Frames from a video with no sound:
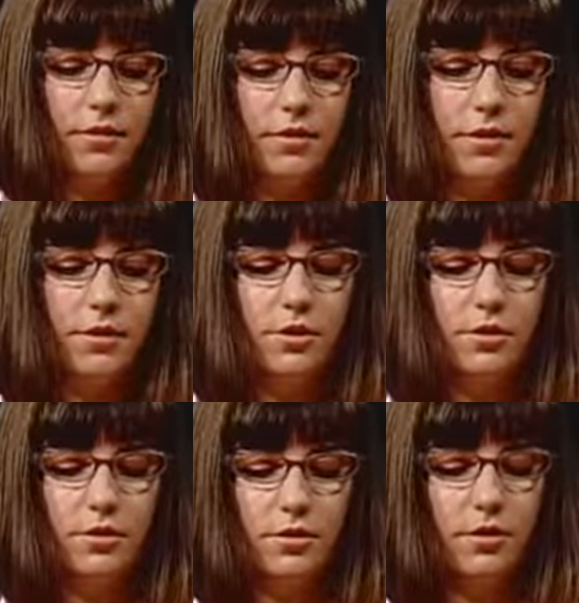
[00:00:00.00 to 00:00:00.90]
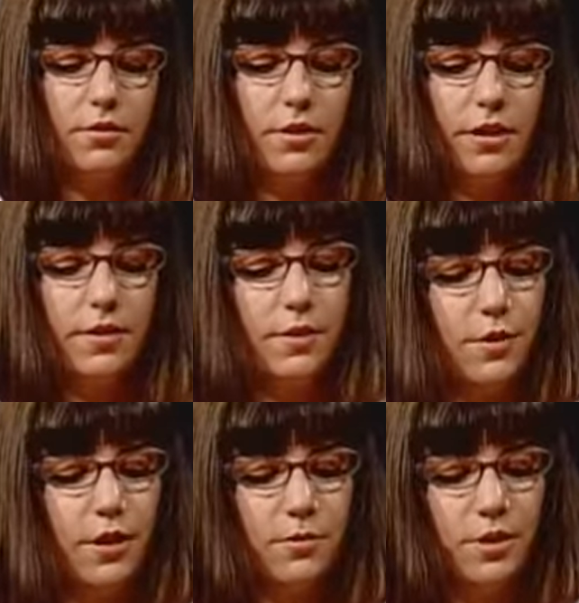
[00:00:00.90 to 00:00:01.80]
this is kind of a
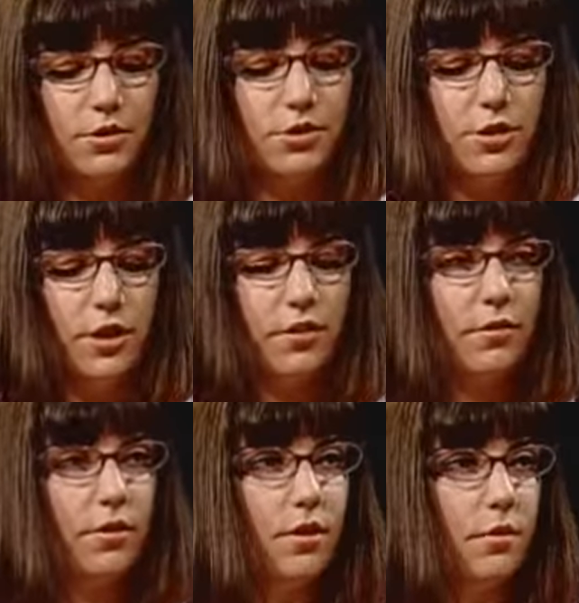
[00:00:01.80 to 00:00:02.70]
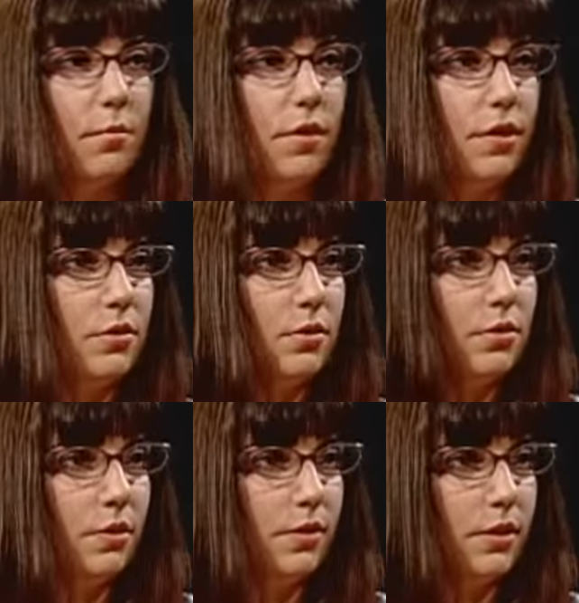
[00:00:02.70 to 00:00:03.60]
different image than the previous ones
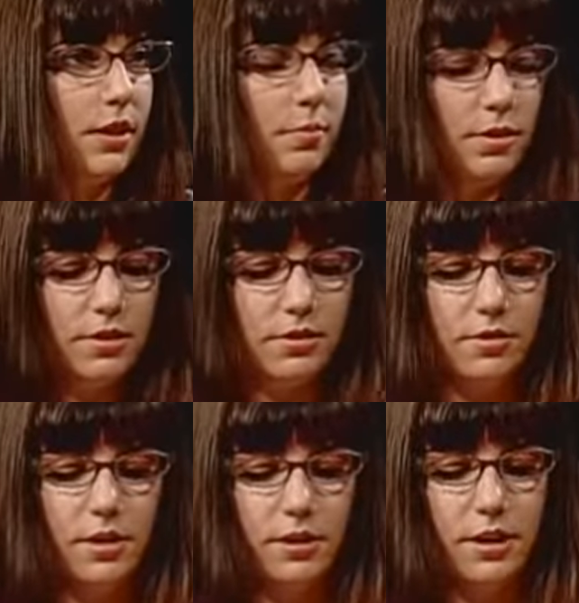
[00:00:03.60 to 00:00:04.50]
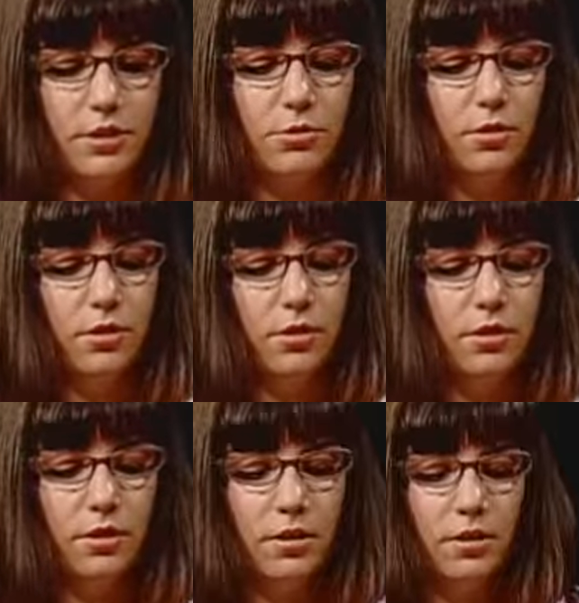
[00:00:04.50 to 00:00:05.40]
we've looked at, but still architectural.
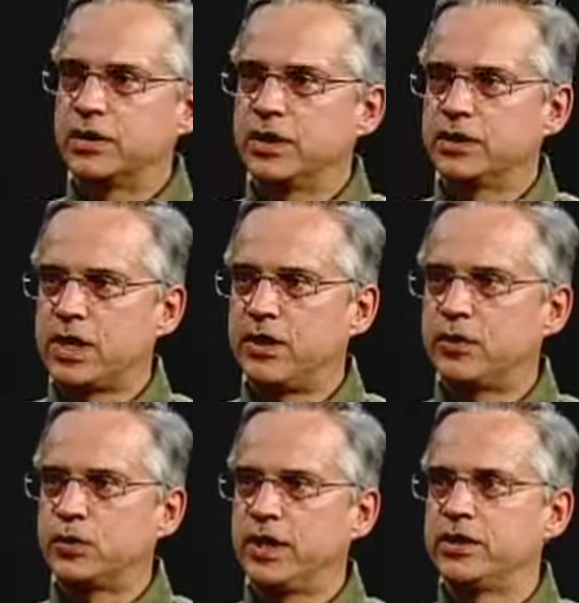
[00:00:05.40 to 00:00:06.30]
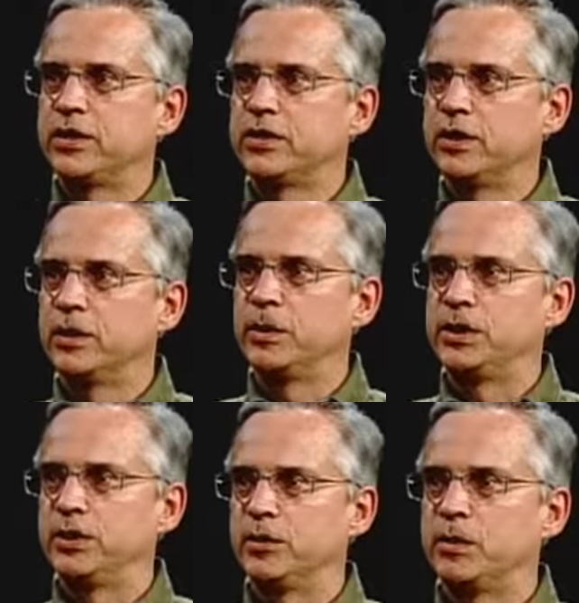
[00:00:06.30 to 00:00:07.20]
Yeah, it's kind of a transitional image
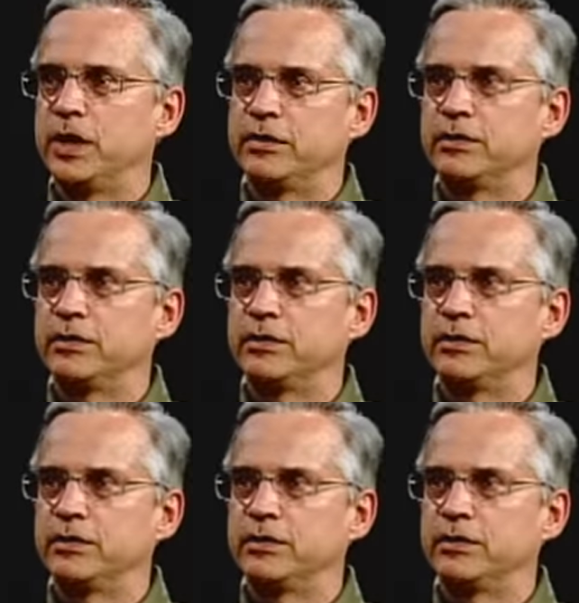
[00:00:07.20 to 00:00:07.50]
here in my